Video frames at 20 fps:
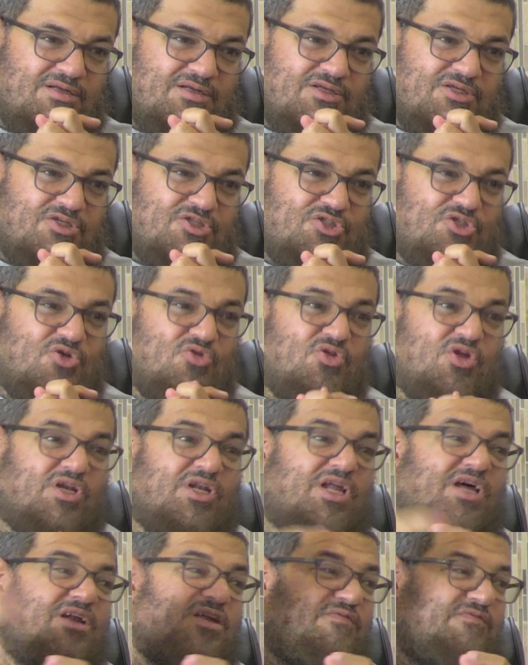So
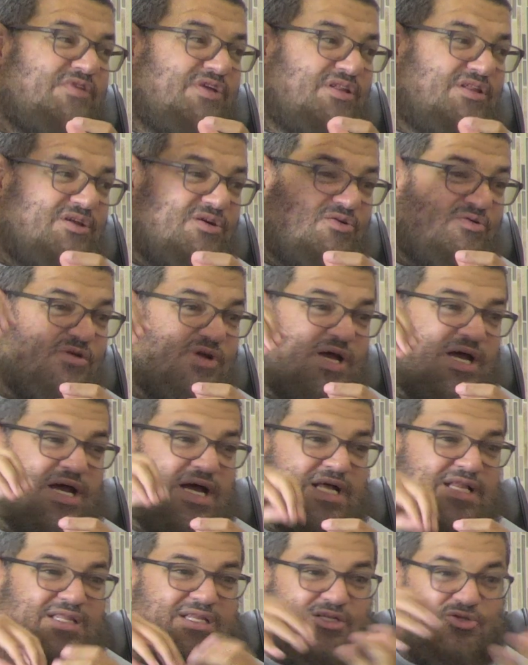Allah revealed the
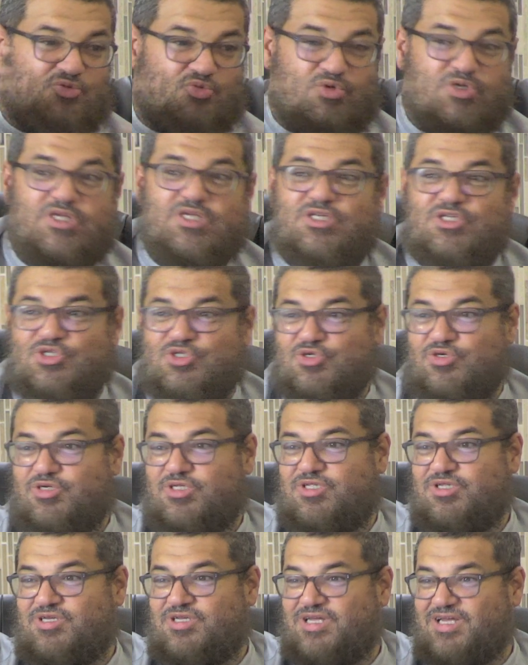Quran that we enjoy
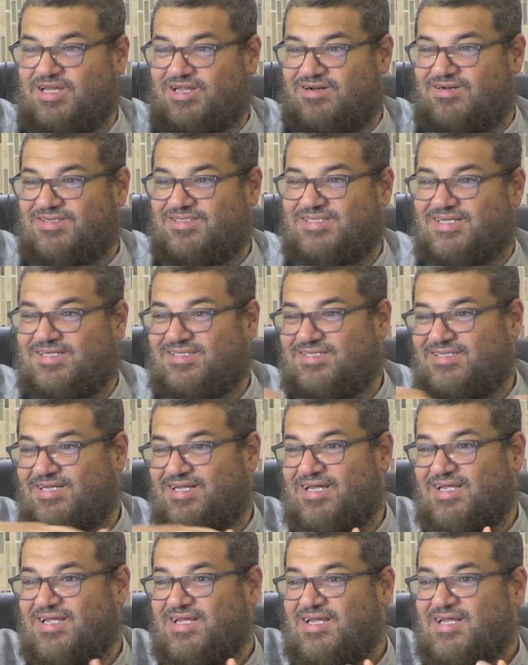today and recite
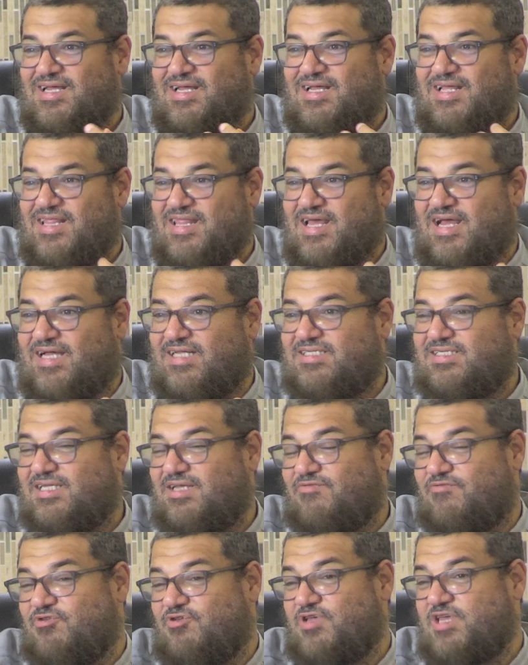today, that
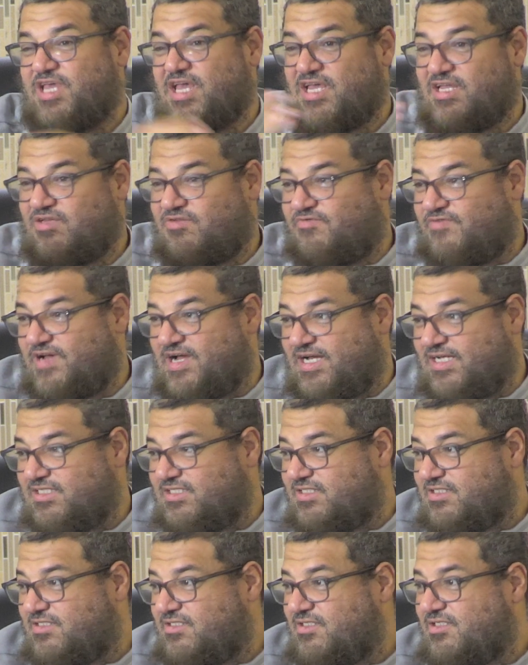if you can't
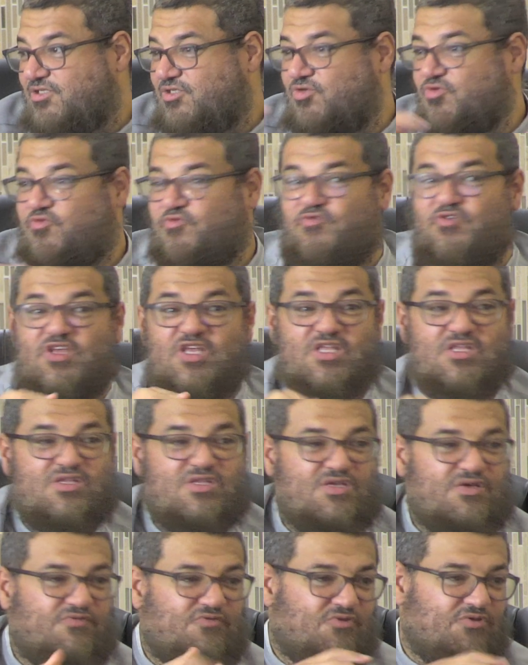fast, you feed
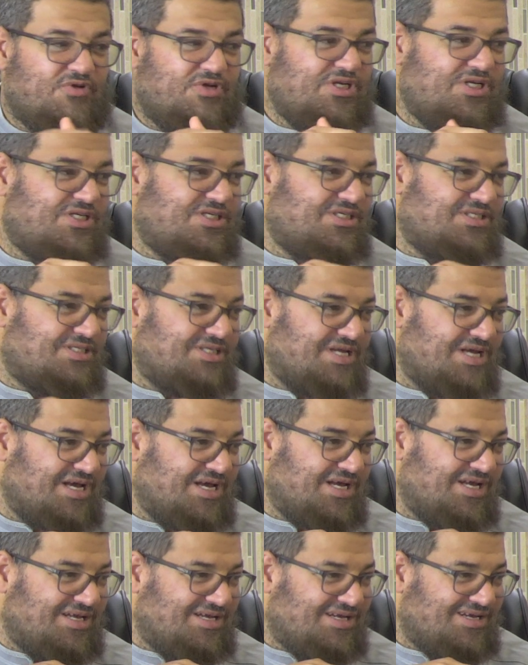for each
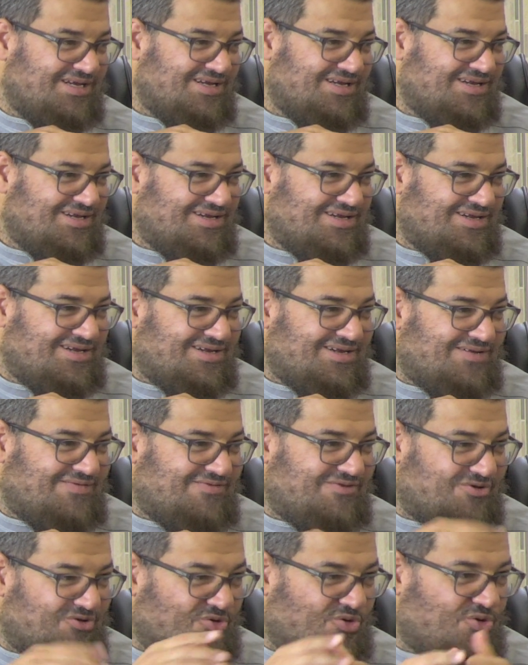day. If
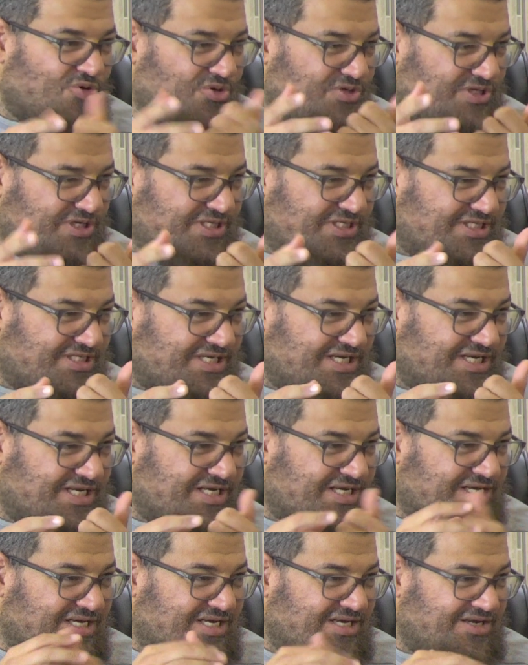you're old and sick
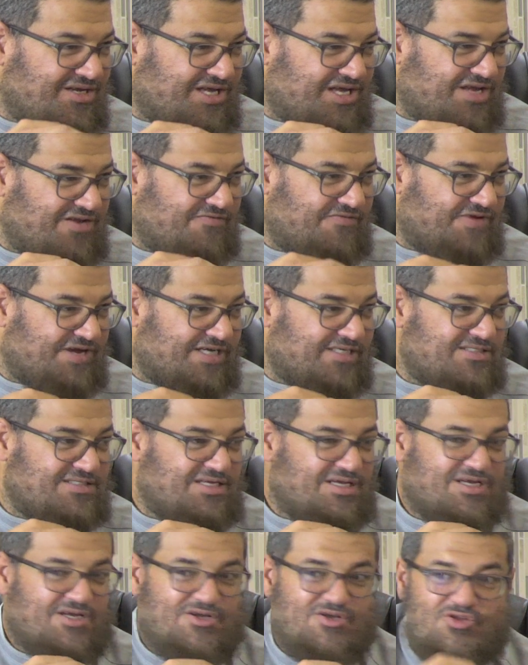and you can't fast,
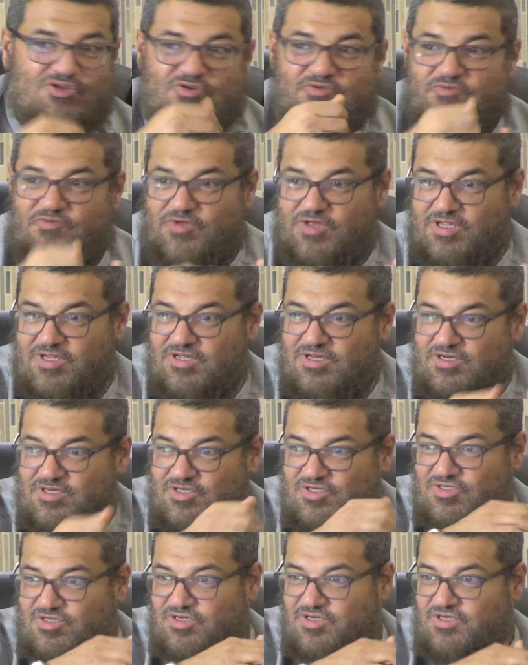you feed
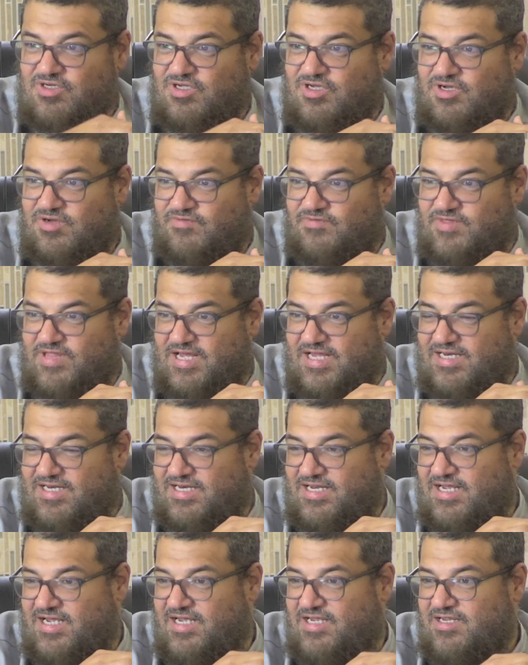instead of that
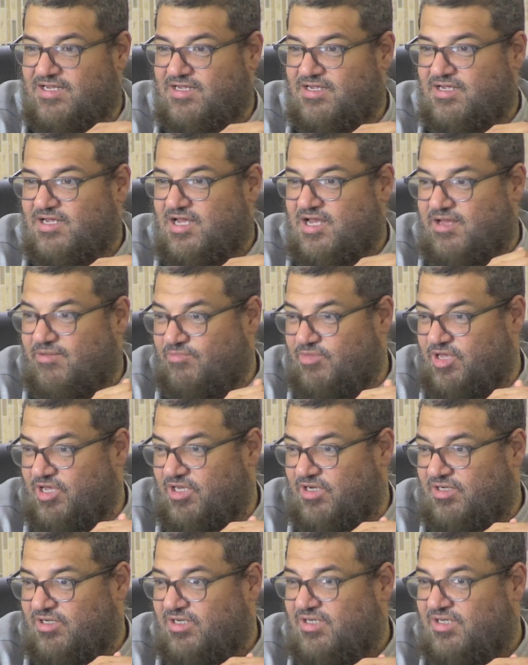day a meal.